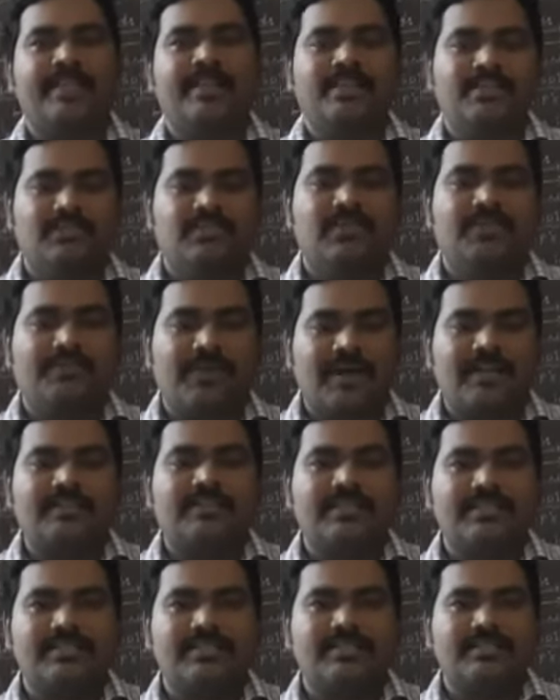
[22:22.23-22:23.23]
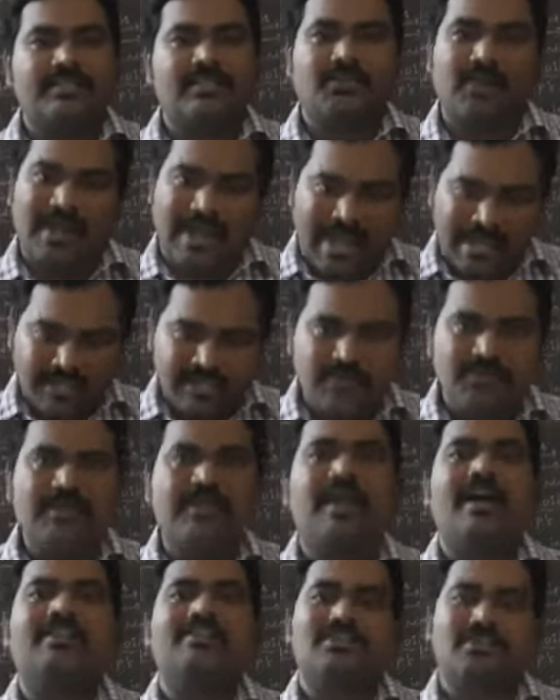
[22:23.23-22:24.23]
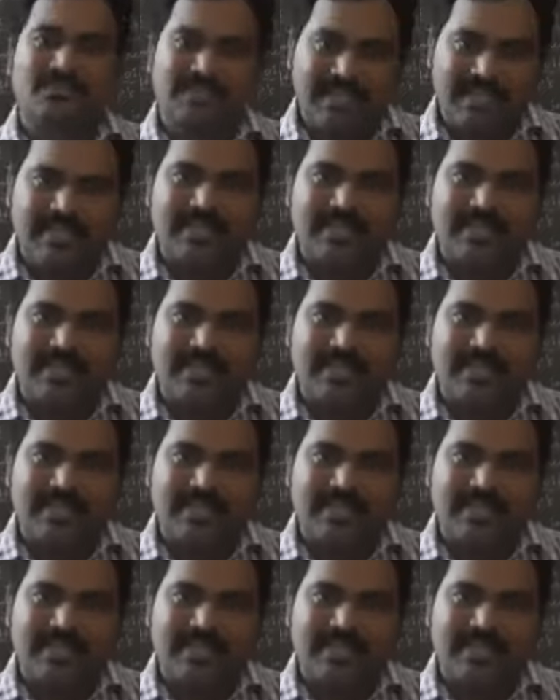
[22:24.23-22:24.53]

So for this one activity also there